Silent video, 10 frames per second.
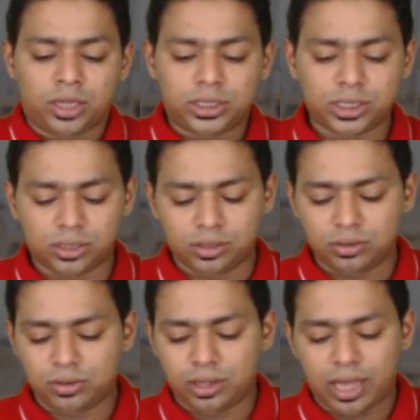So
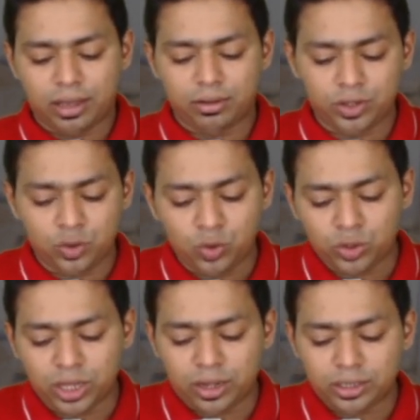you
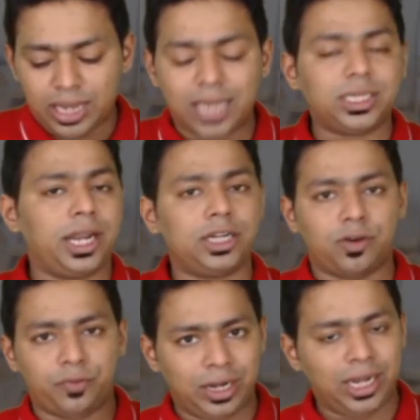know the tax rate
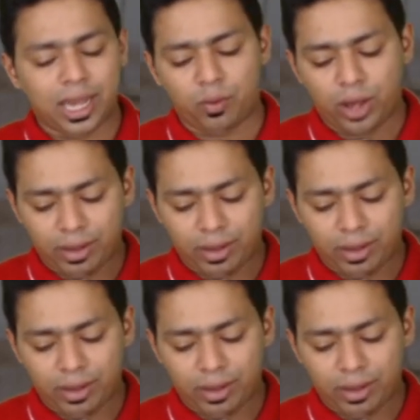of India,